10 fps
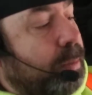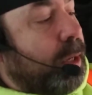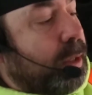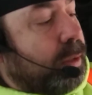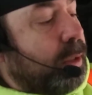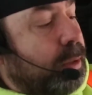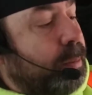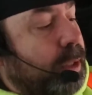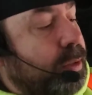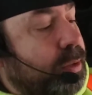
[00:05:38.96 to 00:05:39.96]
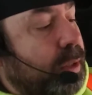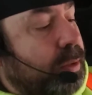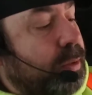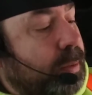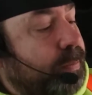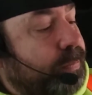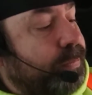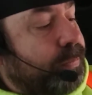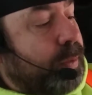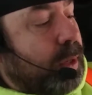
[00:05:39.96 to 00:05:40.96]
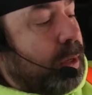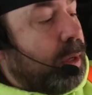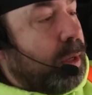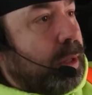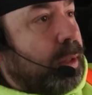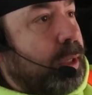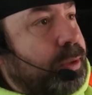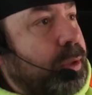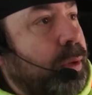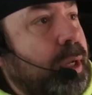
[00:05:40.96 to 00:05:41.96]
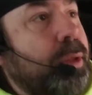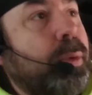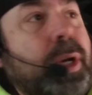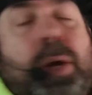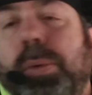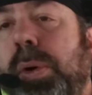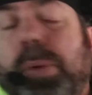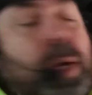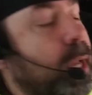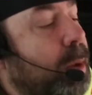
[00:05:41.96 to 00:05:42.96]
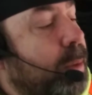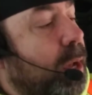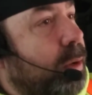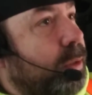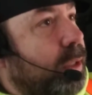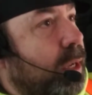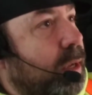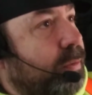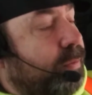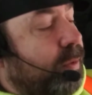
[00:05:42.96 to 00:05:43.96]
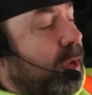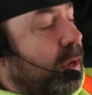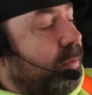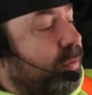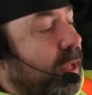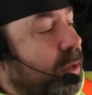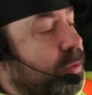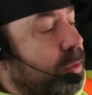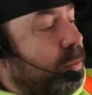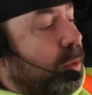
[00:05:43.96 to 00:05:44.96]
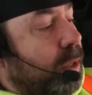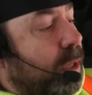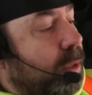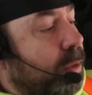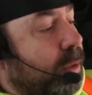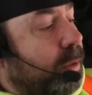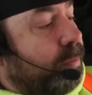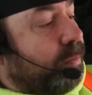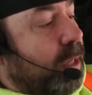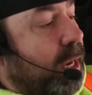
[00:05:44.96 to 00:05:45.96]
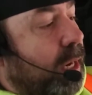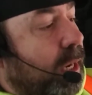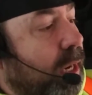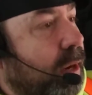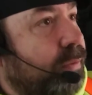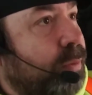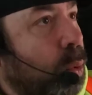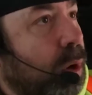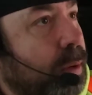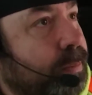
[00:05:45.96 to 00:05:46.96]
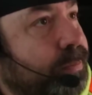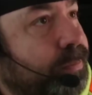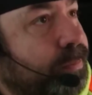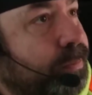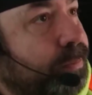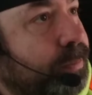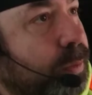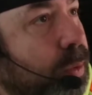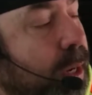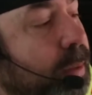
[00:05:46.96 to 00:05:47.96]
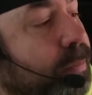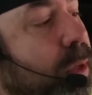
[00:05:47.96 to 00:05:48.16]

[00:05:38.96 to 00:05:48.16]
to make a little bit of sense. Let's do another one here real quick. How about 5,184, right?